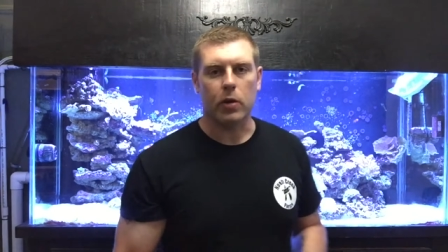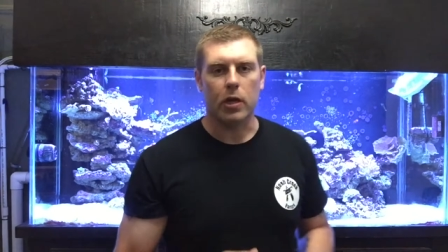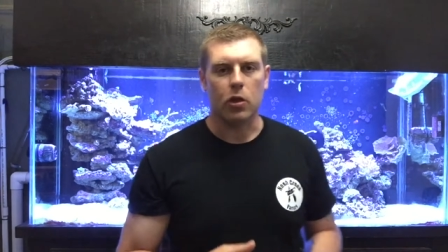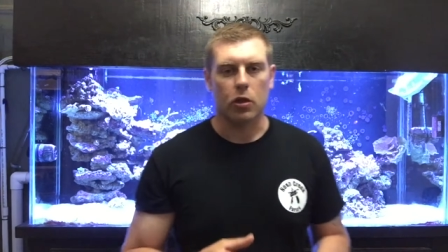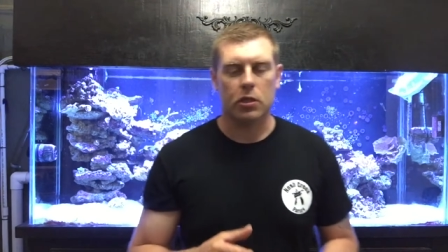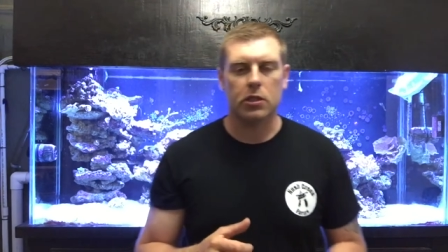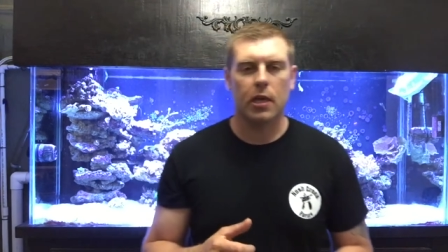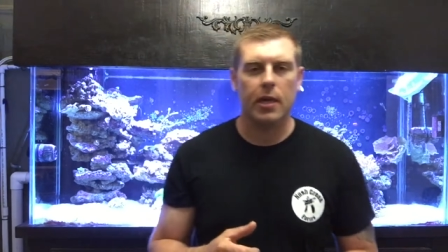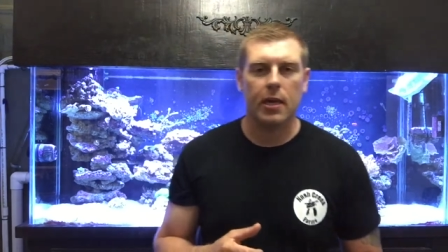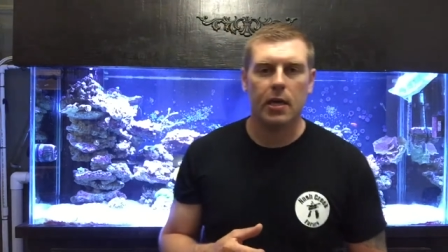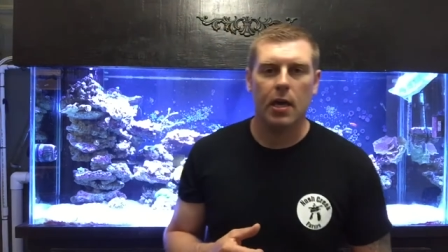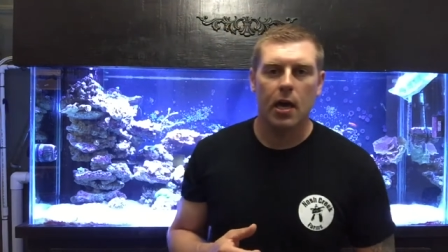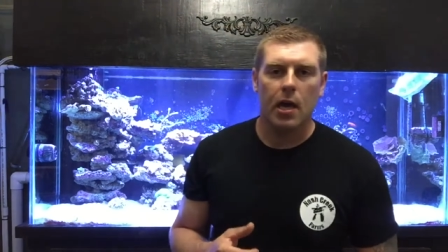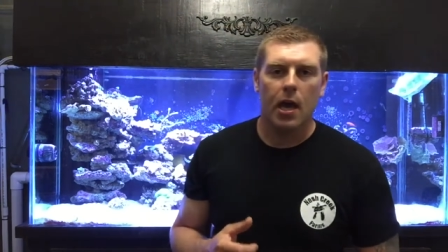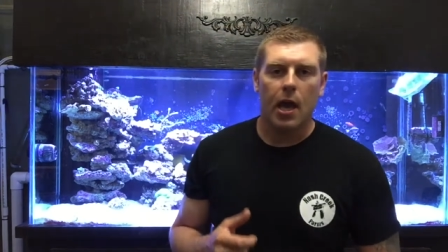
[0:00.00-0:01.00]
what he looks like
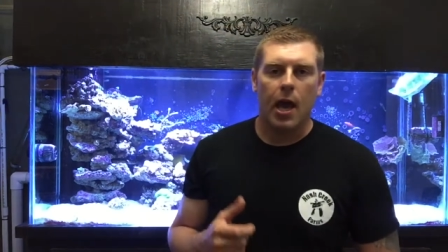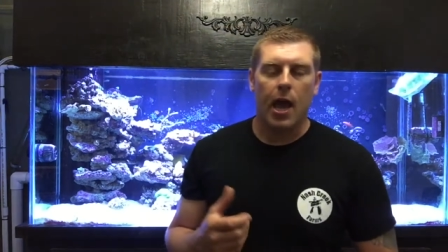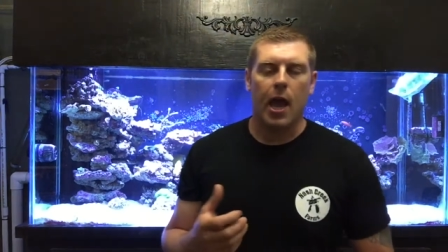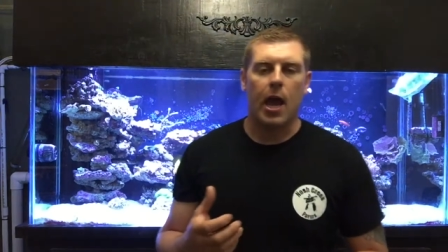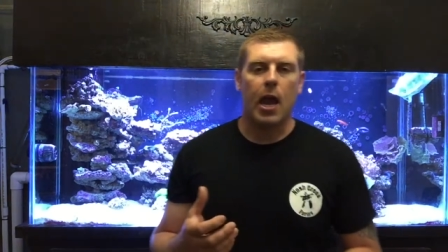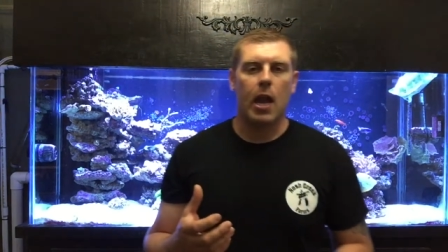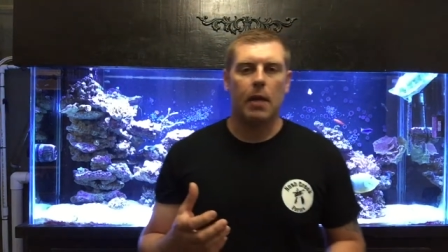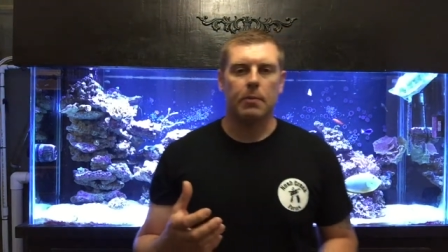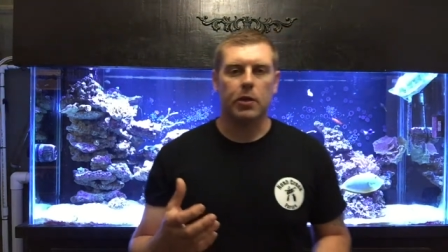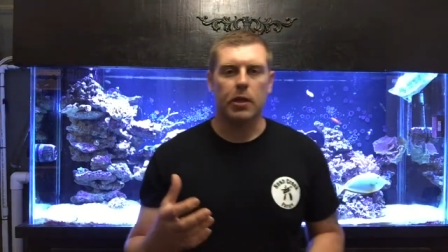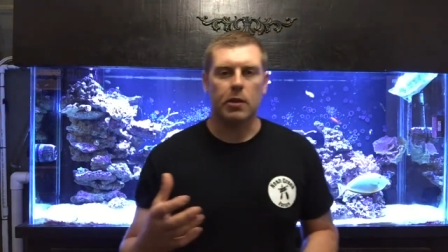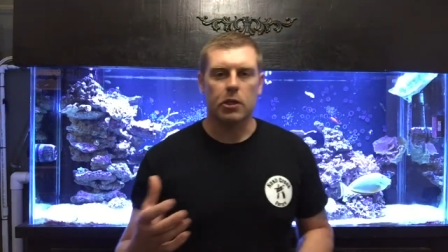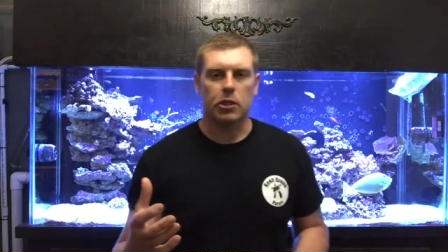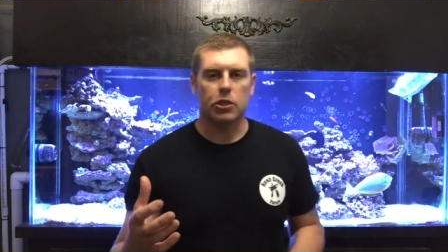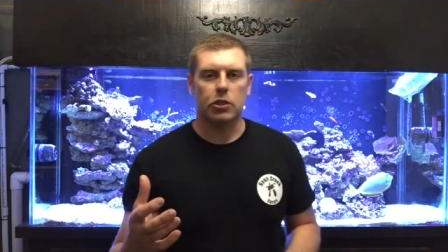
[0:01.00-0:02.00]
and I'm
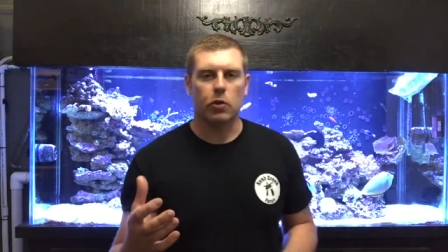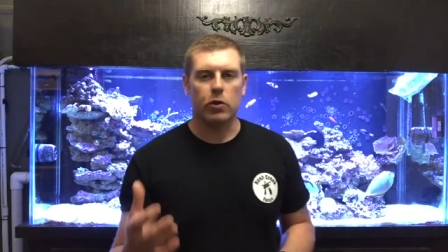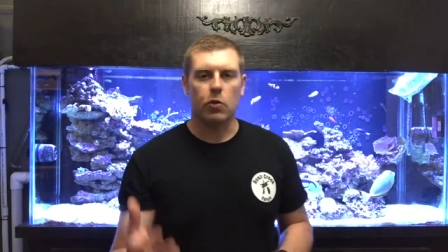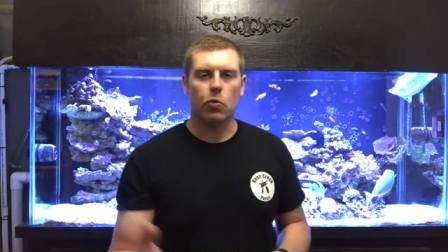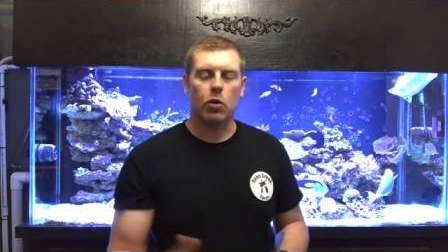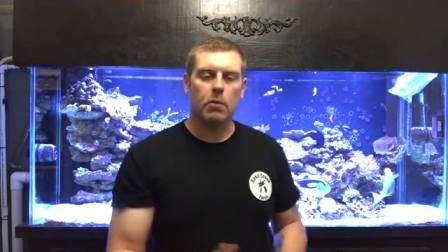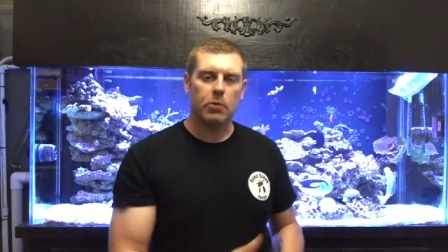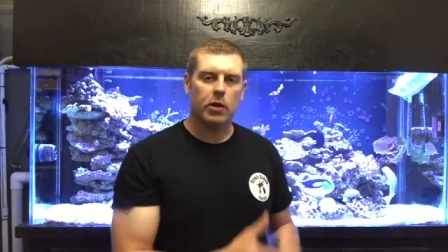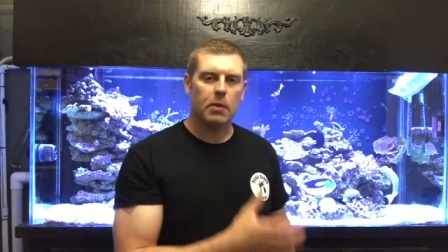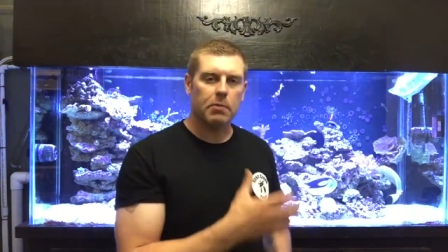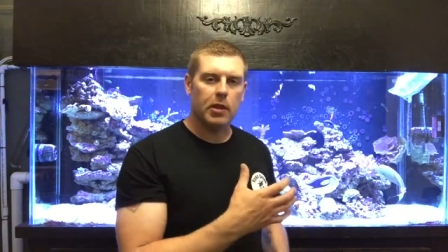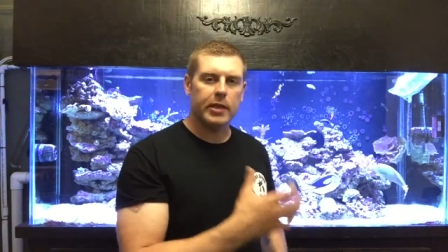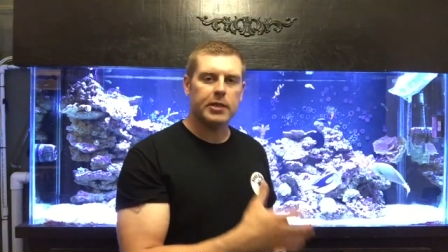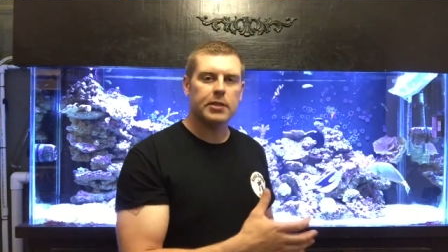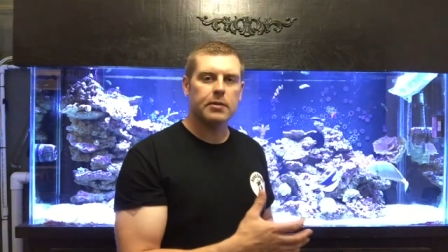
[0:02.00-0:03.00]
gonna show you where I'm gonna
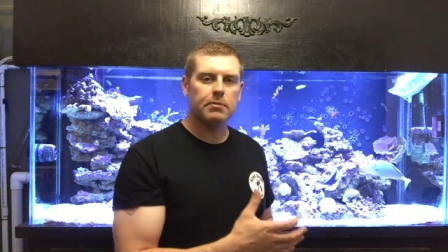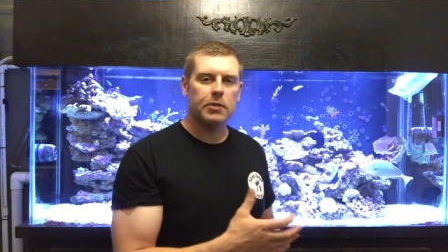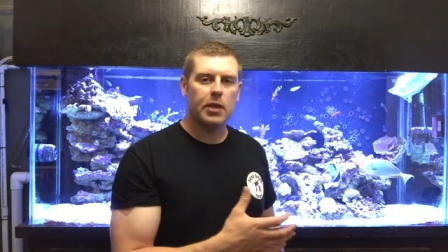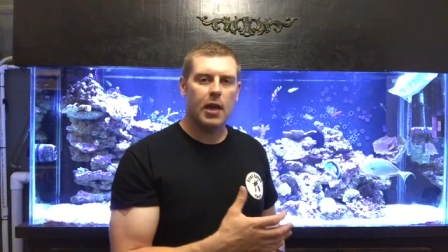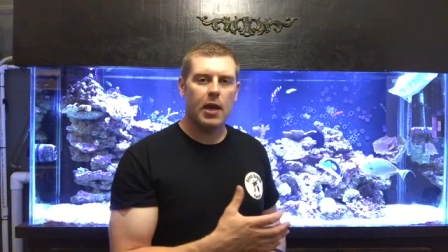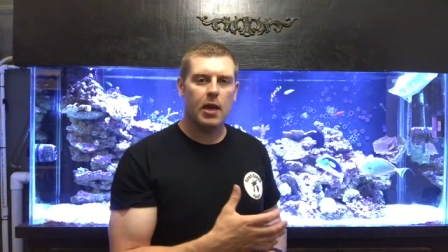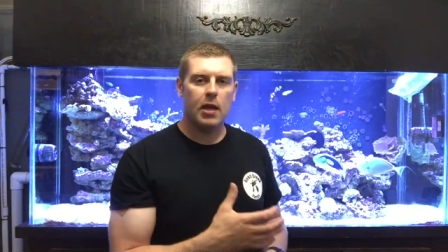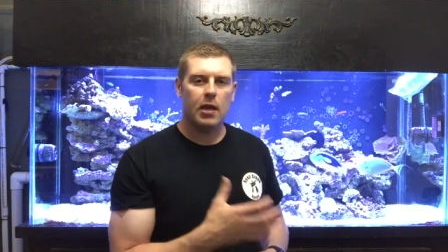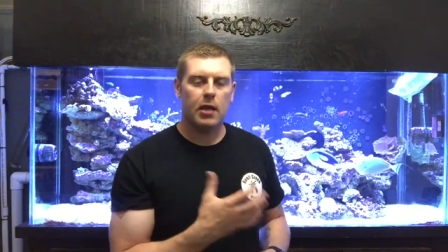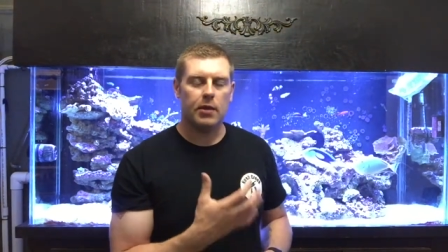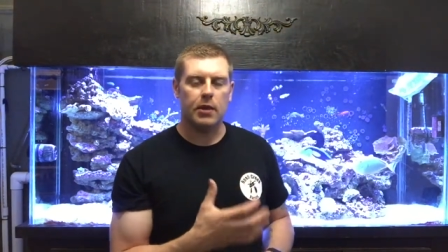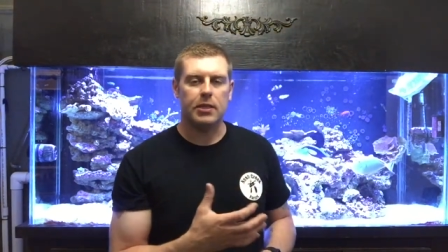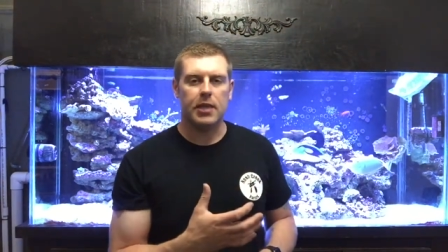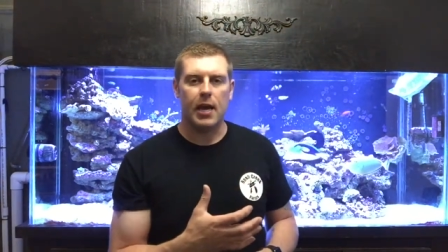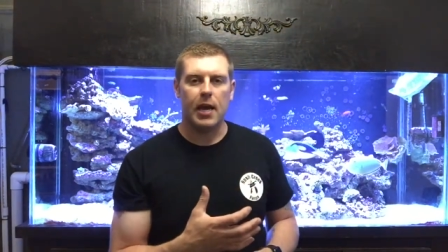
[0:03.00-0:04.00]
place them today in
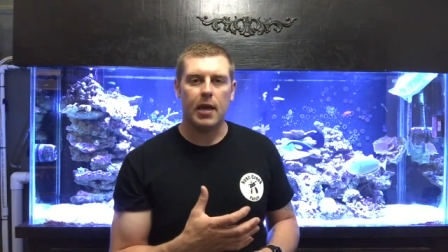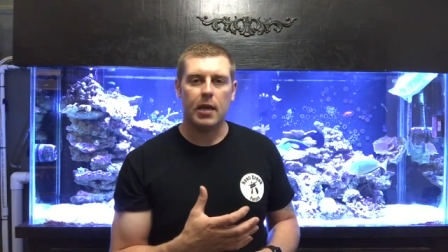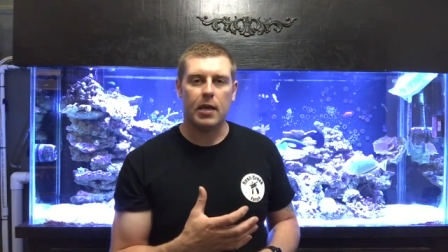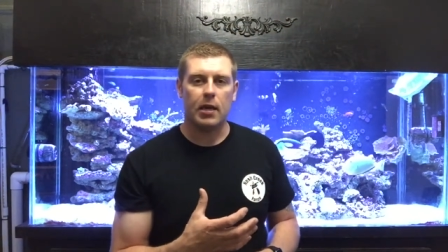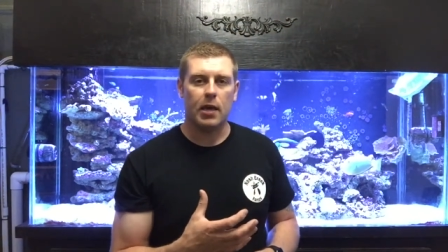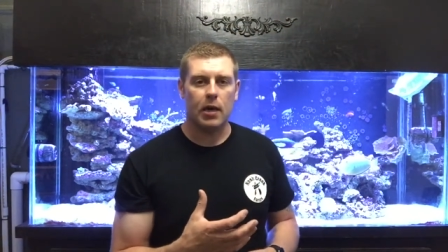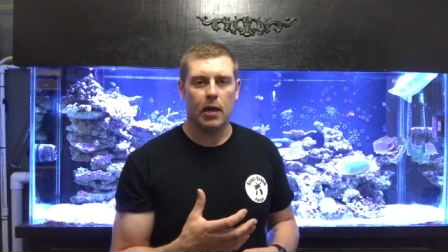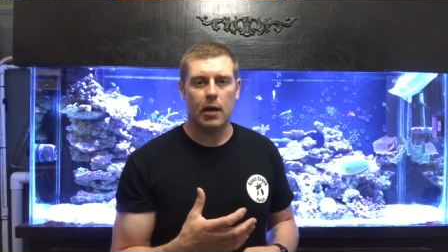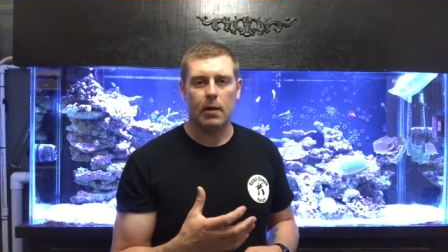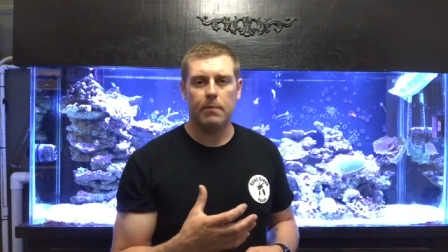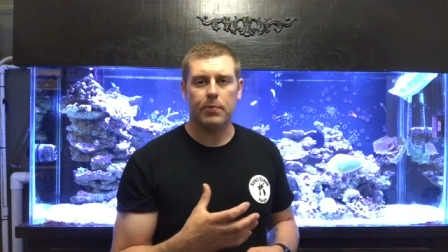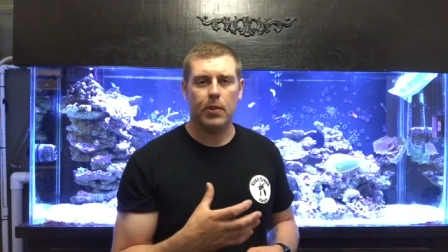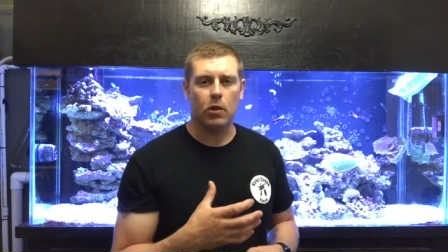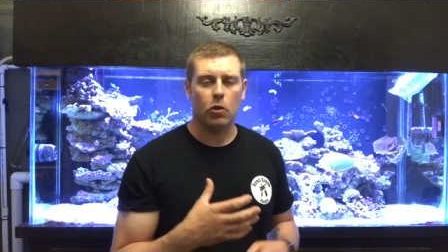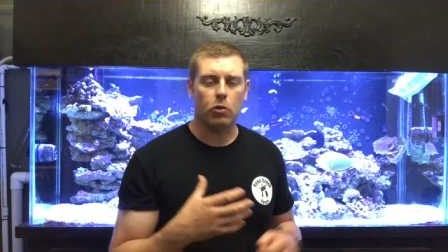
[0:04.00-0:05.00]
the tank,
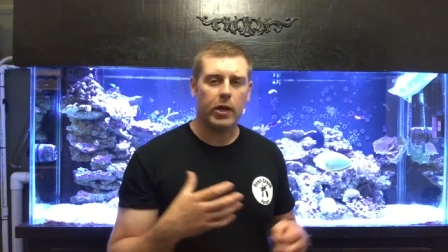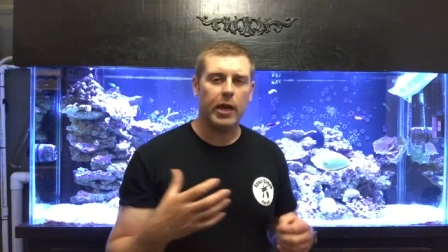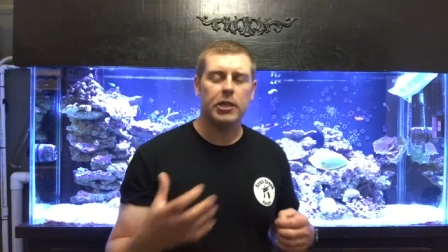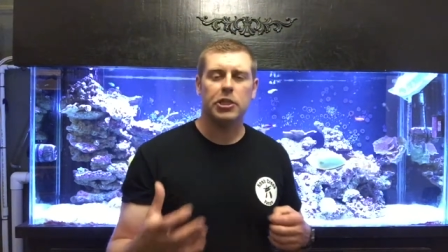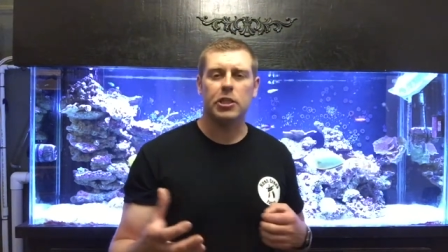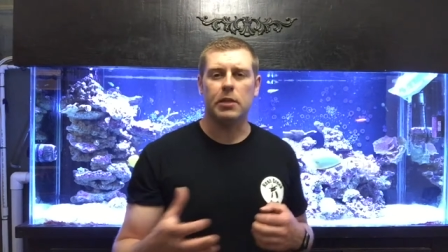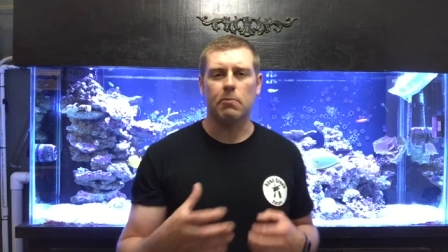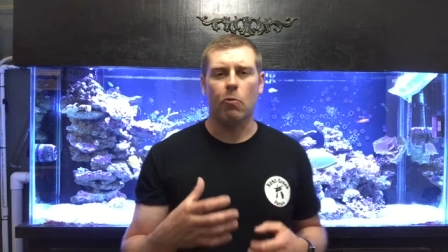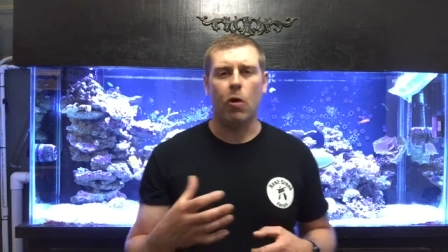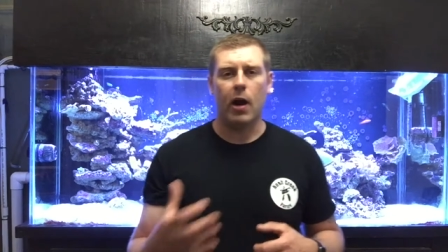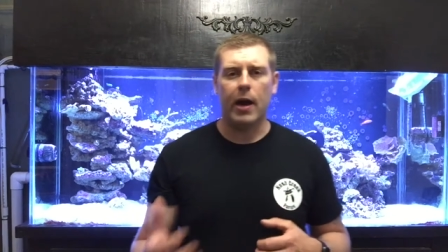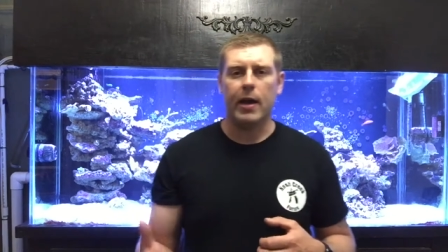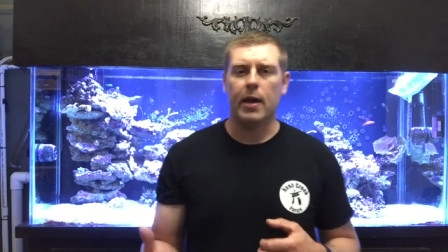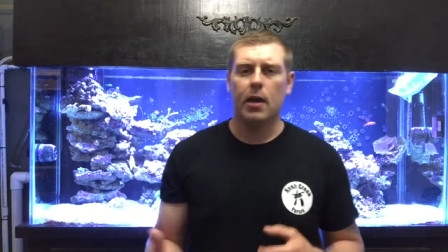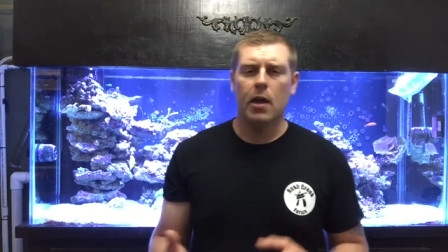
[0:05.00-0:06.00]
um, the location and
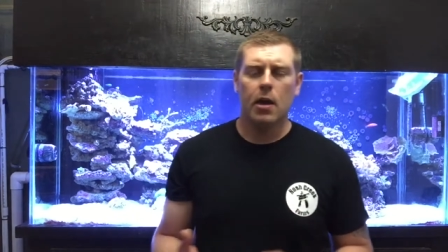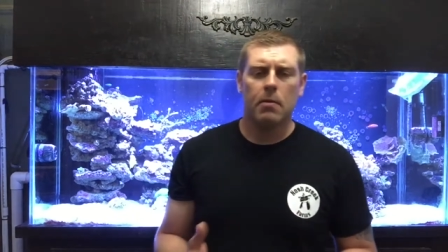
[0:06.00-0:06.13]
why.